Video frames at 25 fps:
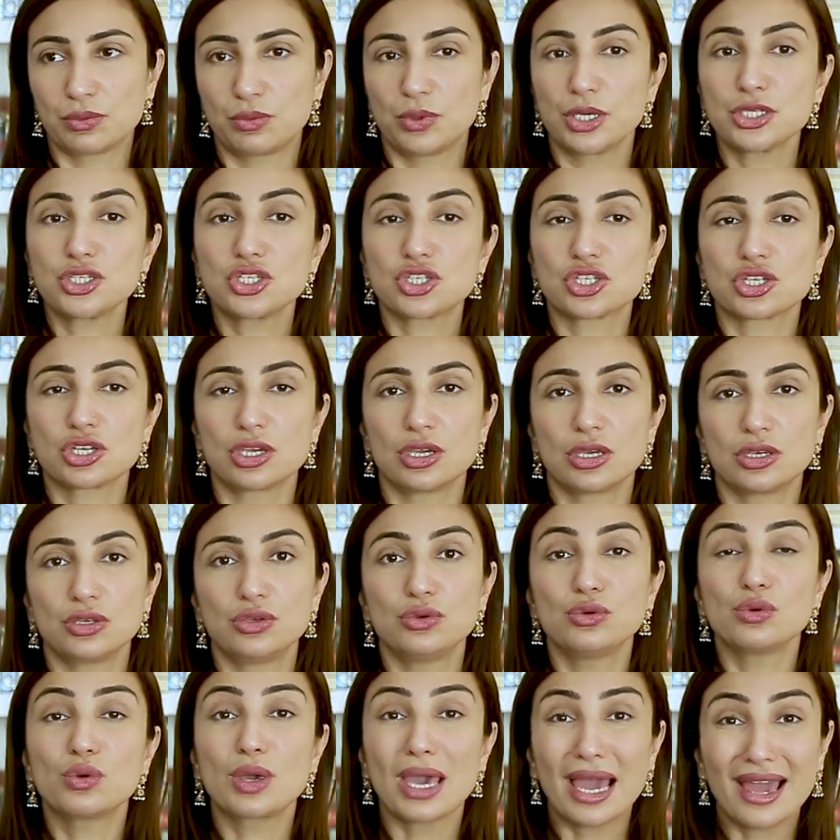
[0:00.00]
which
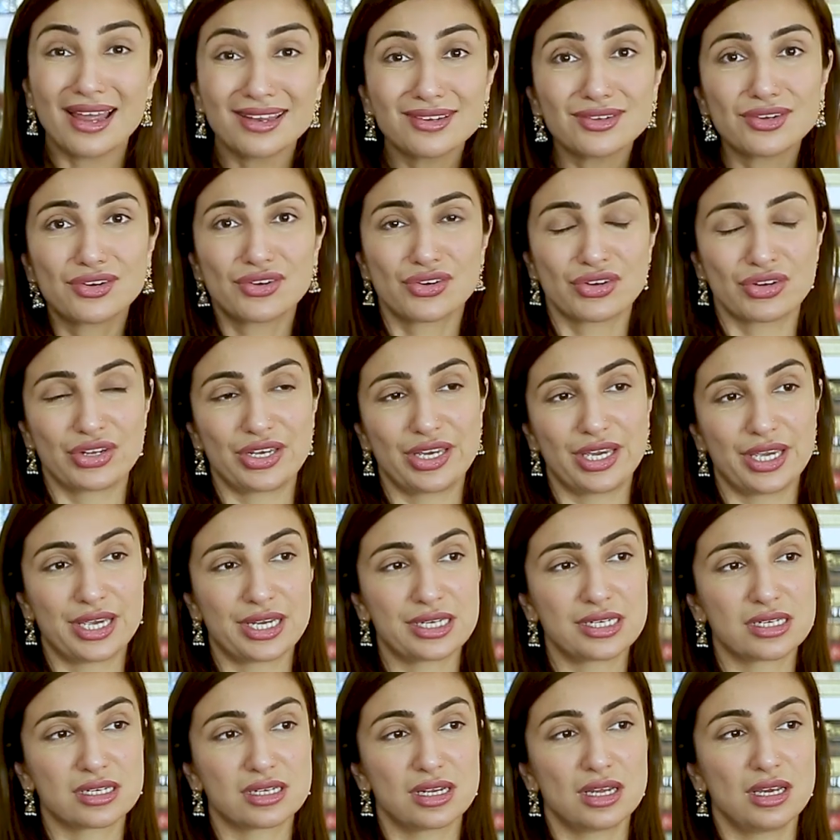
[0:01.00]
you can
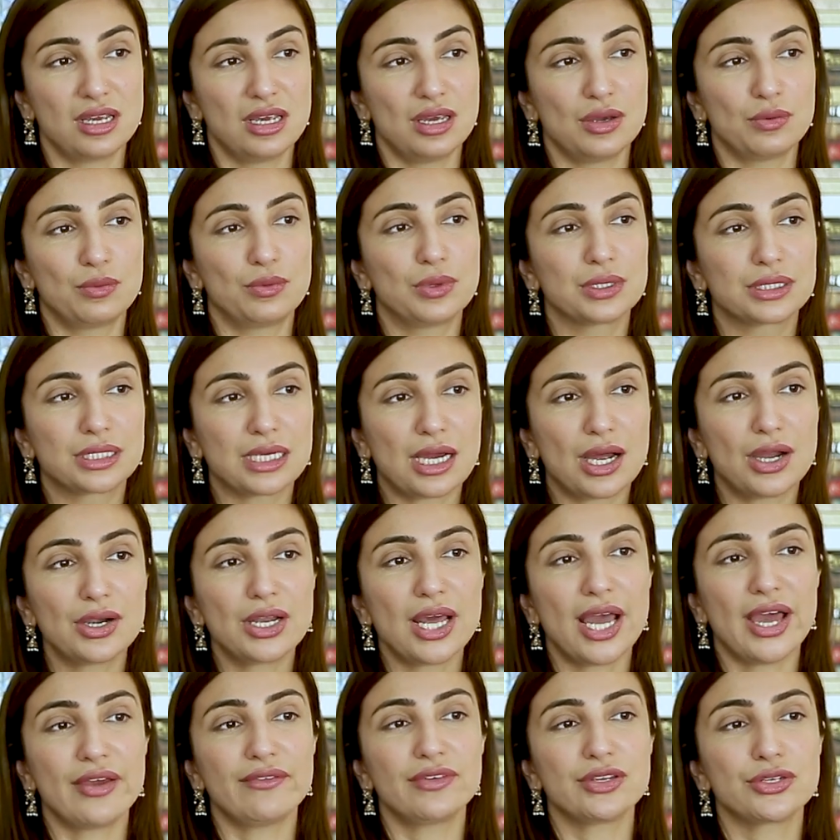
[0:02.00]
create without
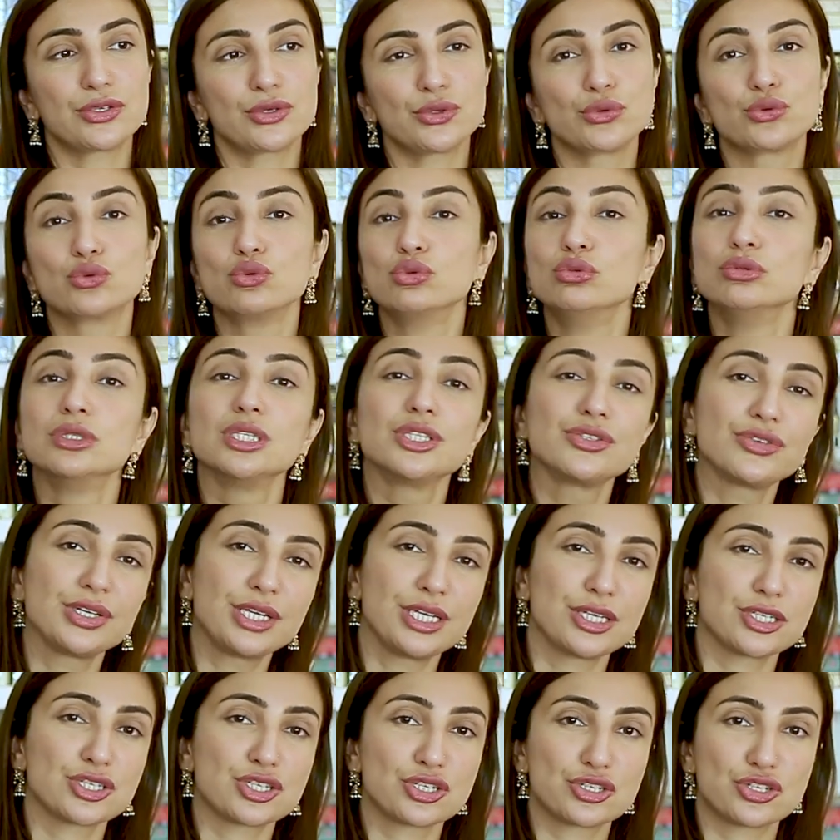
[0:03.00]
having to ruin
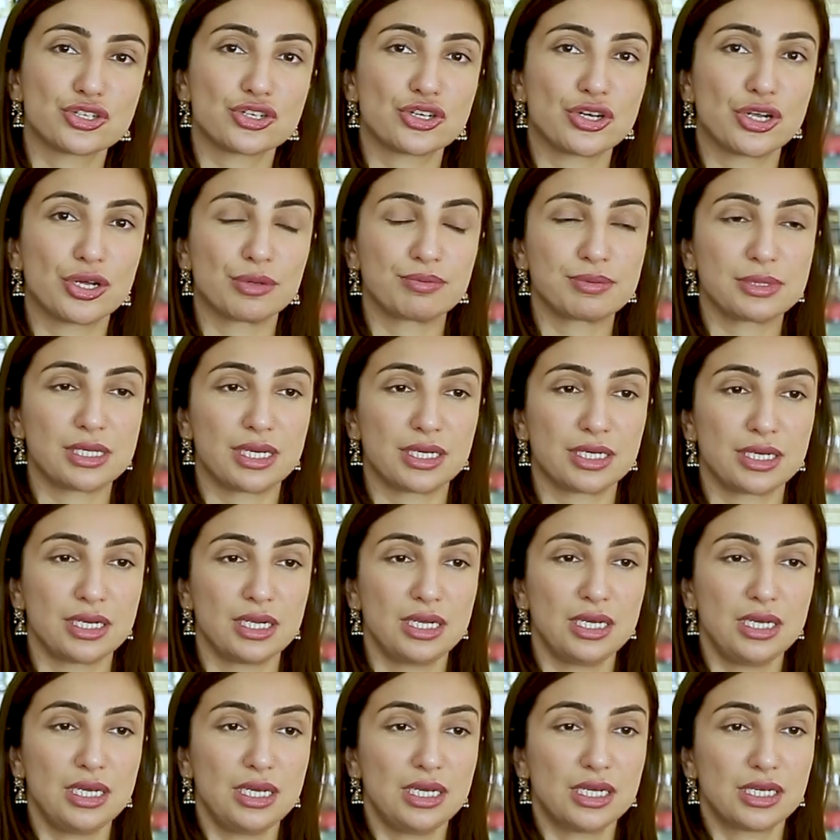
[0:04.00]
relationships and
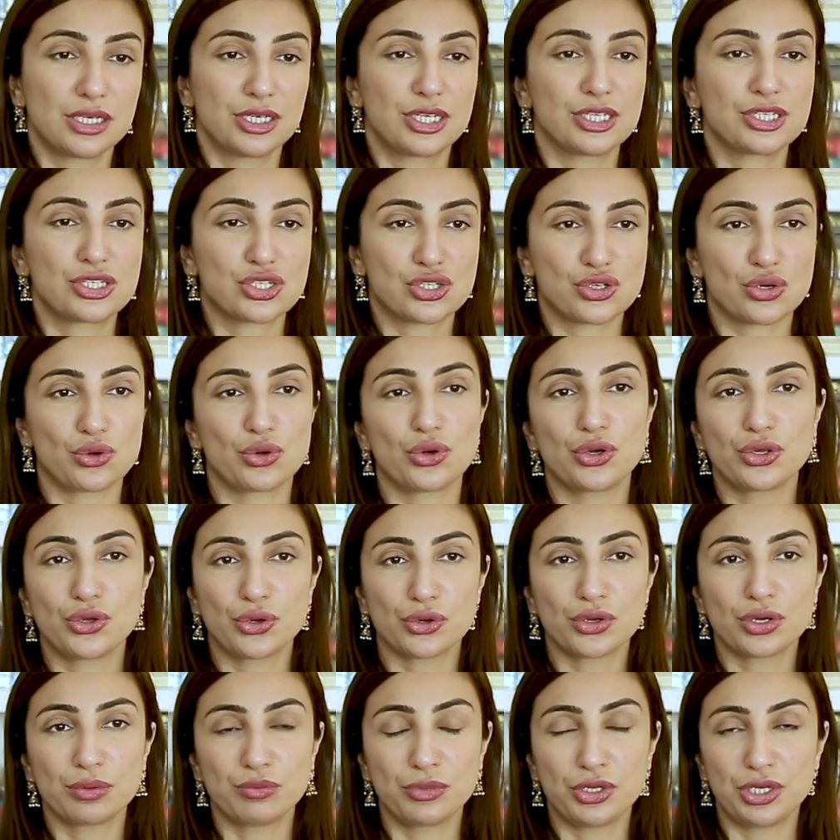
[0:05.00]
destroy
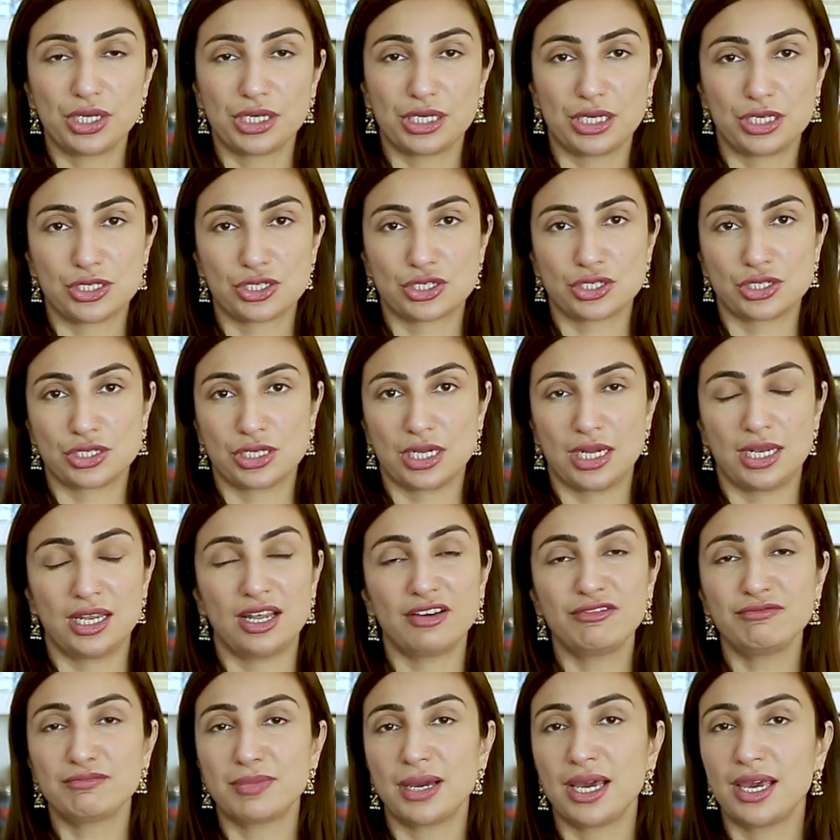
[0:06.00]
your communication. I
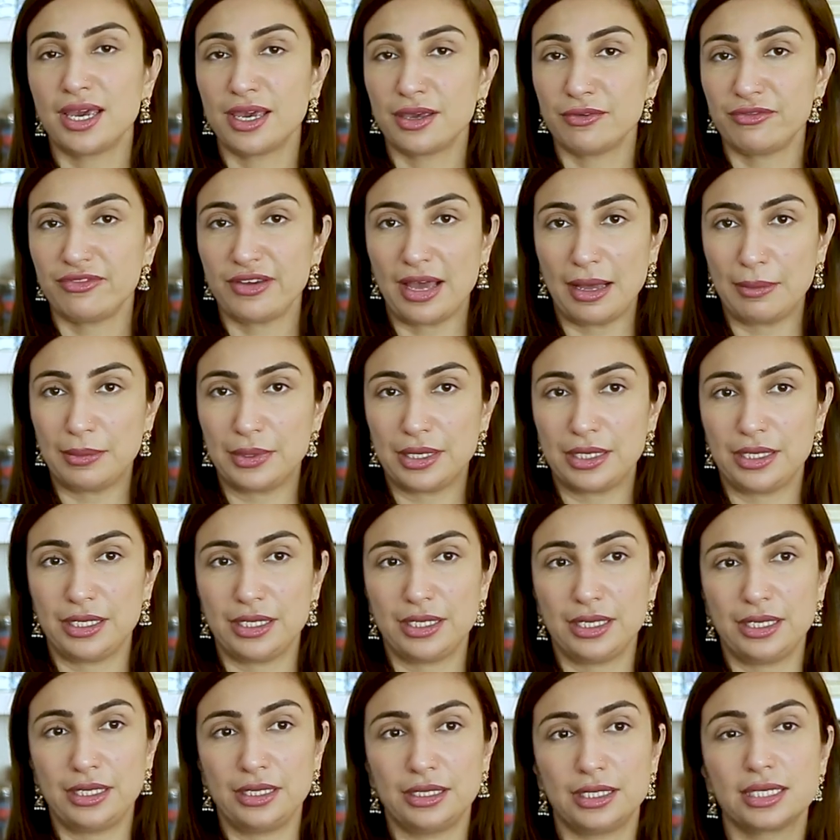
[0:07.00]
love my
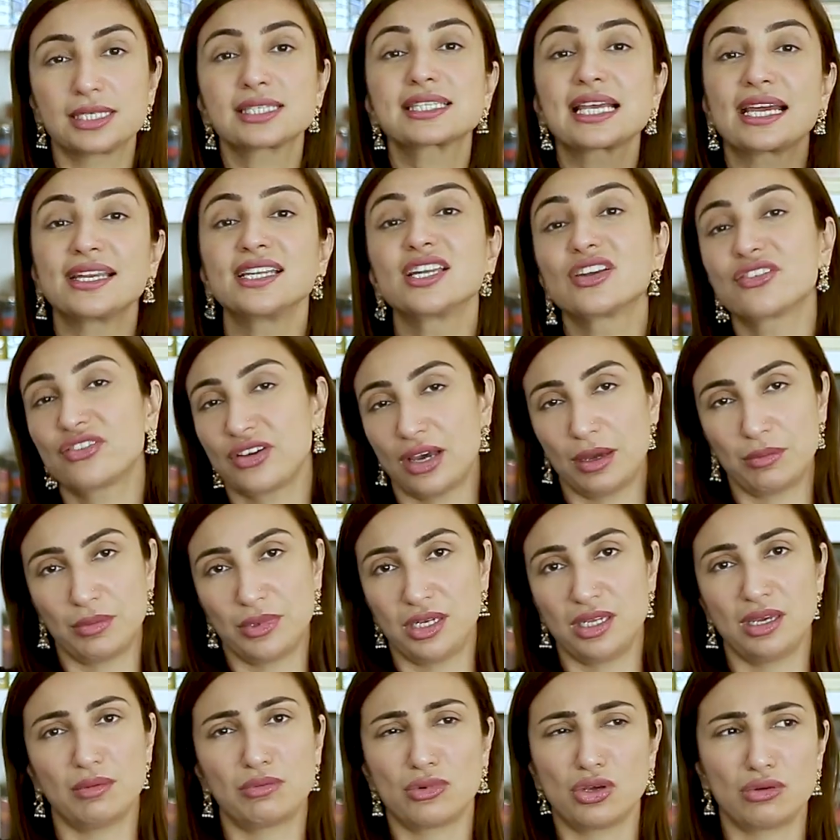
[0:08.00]
family, extended
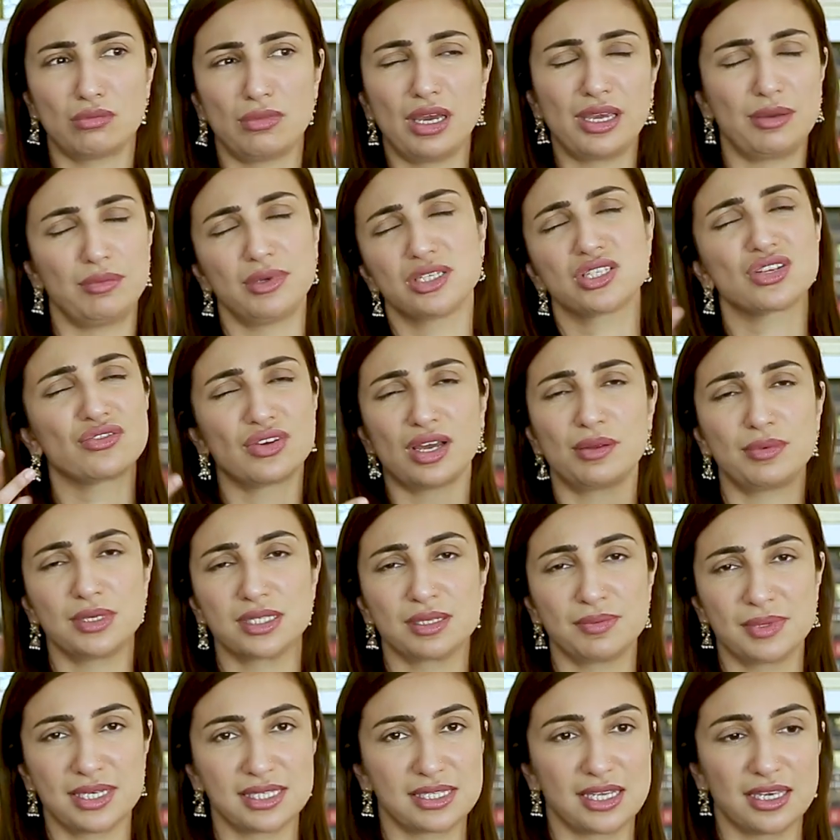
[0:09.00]
family. My immediate family
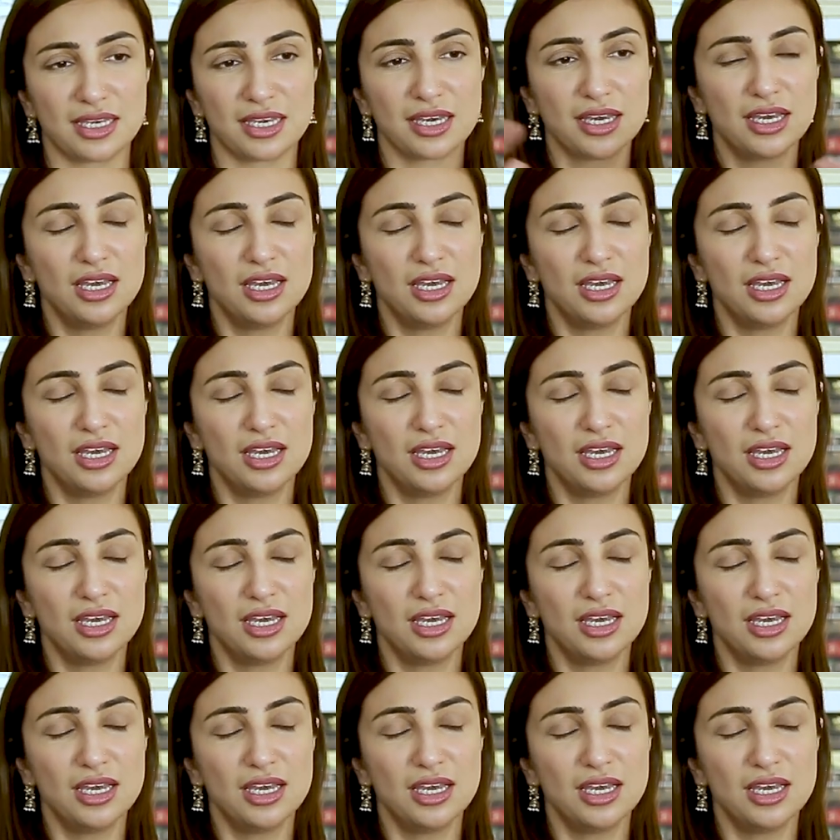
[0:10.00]
is amazing.